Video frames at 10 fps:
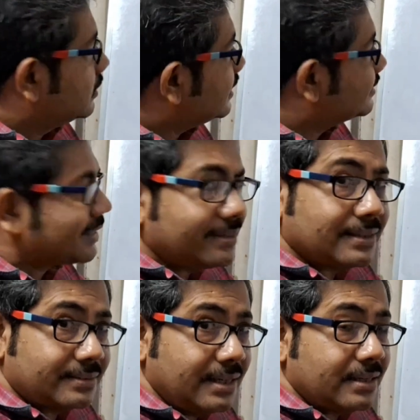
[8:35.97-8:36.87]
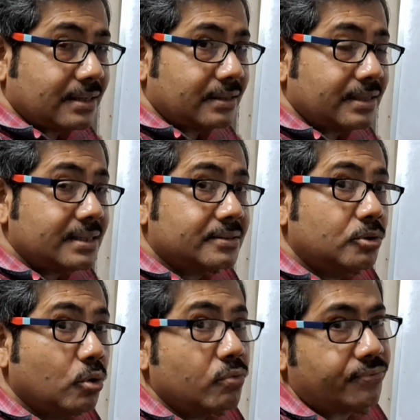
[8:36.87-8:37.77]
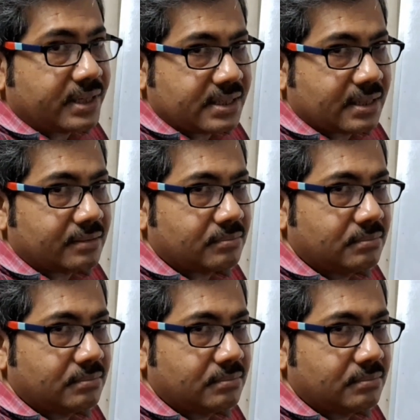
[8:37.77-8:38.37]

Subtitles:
inside the cylinder, there is no friction.